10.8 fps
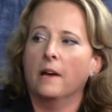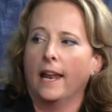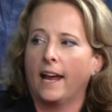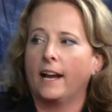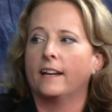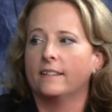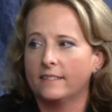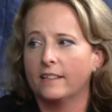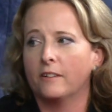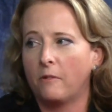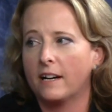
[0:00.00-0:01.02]
but I
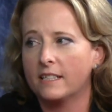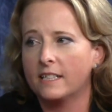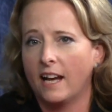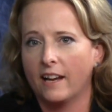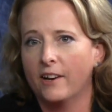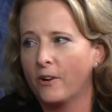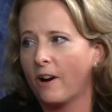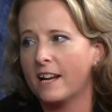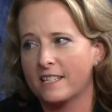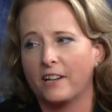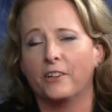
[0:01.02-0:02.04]
didn't want to deny
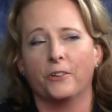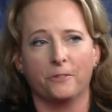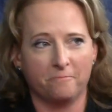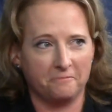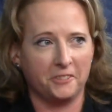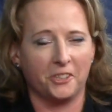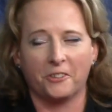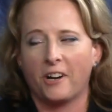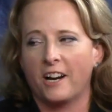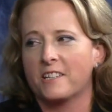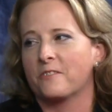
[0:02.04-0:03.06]
Christ. I knew, you know,
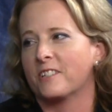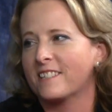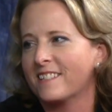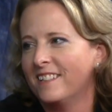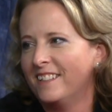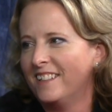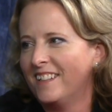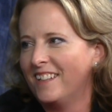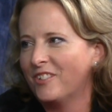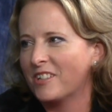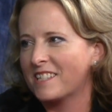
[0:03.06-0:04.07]
Christ was
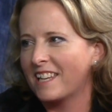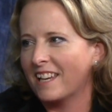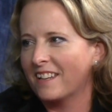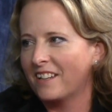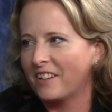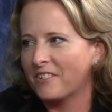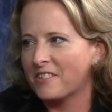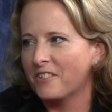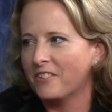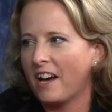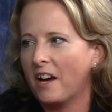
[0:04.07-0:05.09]
was king. I always
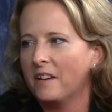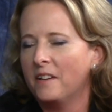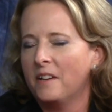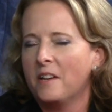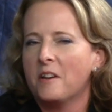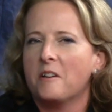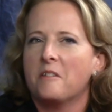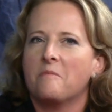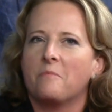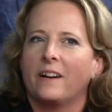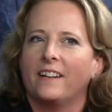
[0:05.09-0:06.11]
Good knew that. Yeah.
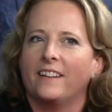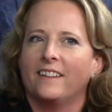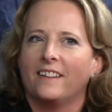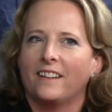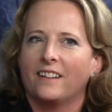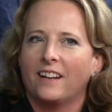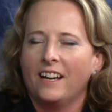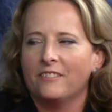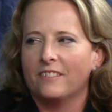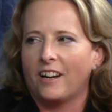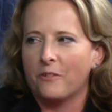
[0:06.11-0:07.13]
But
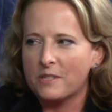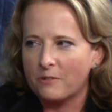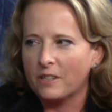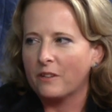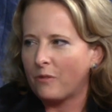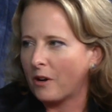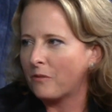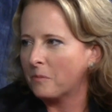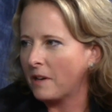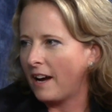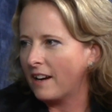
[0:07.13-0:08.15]
I, I was really far
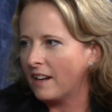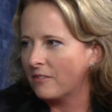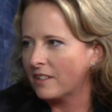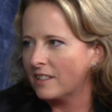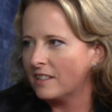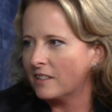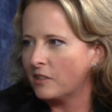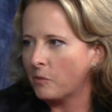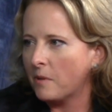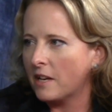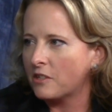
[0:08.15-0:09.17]
from God. I really didn't
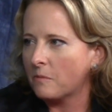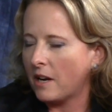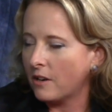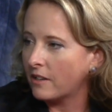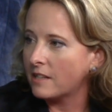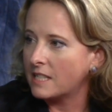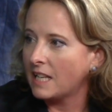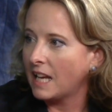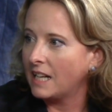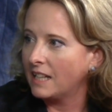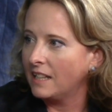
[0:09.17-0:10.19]
know much about
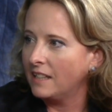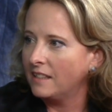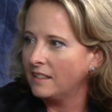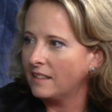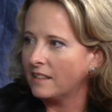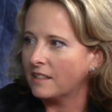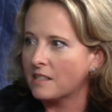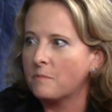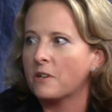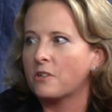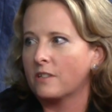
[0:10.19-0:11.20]
Christianity, and but
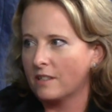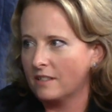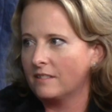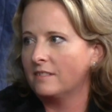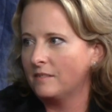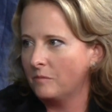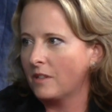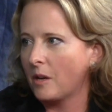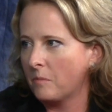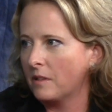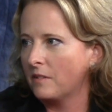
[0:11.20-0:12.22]
especially. You, but you coming, thought you